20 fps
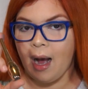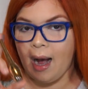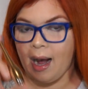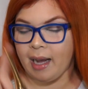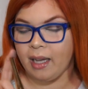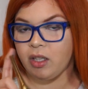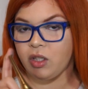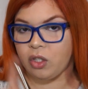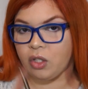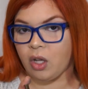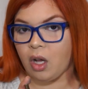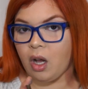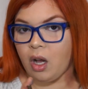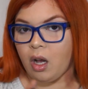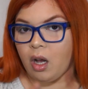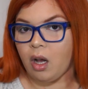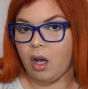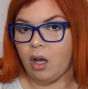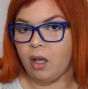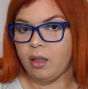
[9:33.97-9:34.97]
I
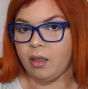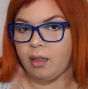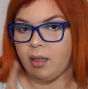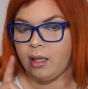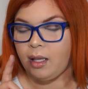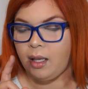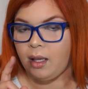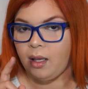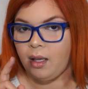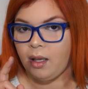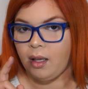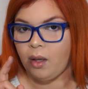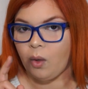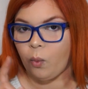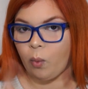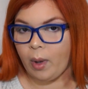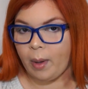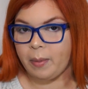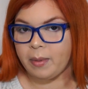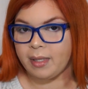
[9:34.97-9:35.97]
saw on the
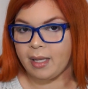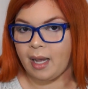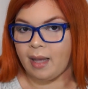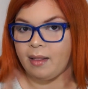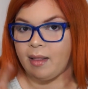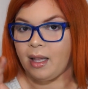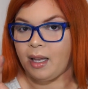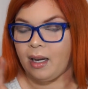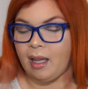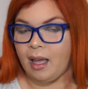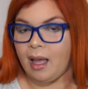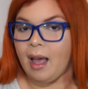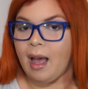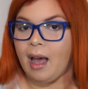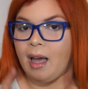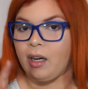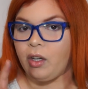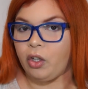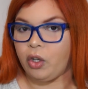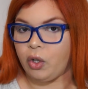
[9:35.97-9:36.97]
website that it
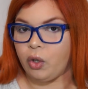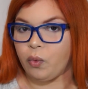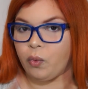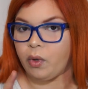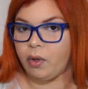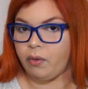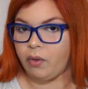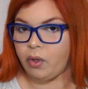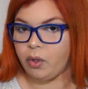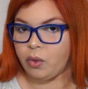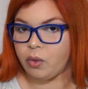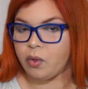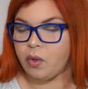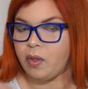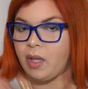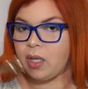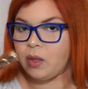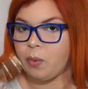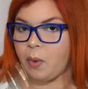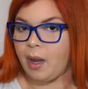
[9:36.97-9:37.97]
had good reviews, so
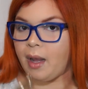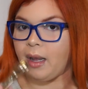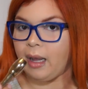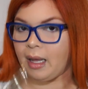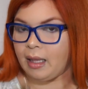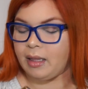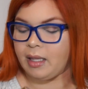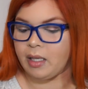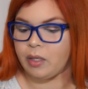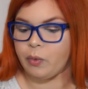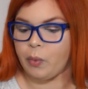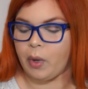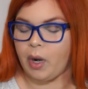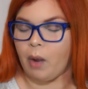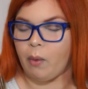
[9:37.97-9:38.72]
that's why I got this one.